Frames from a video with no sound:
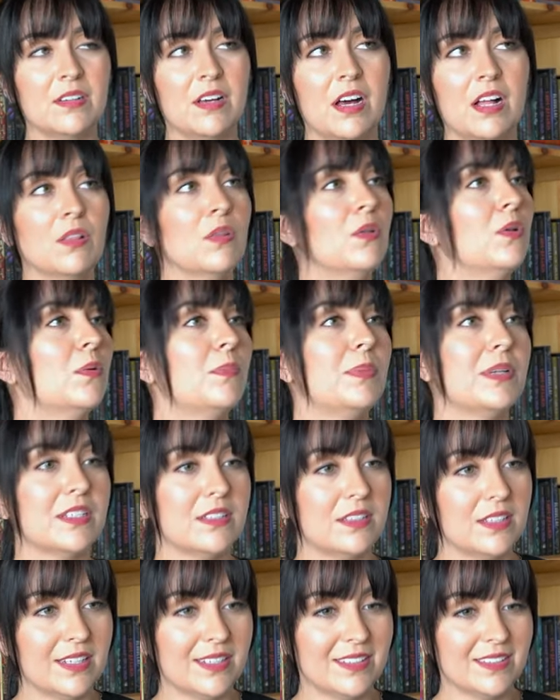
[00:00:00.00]
a little bit of
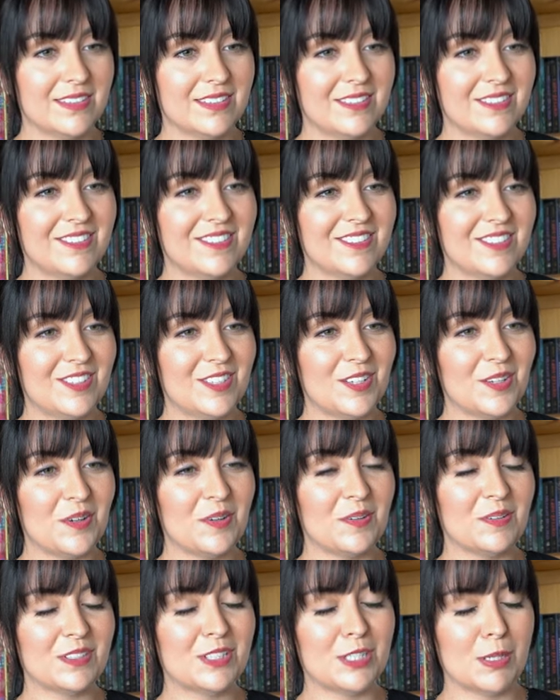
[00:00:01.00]
sense
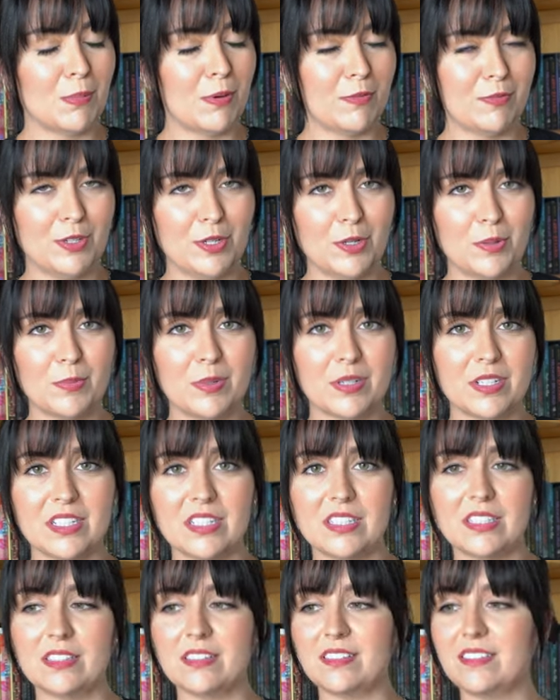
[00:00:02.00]
to some of you,
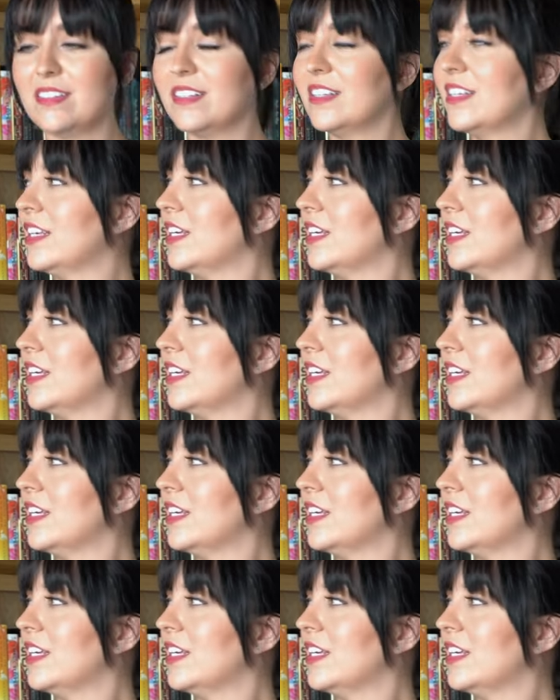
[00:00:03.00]
because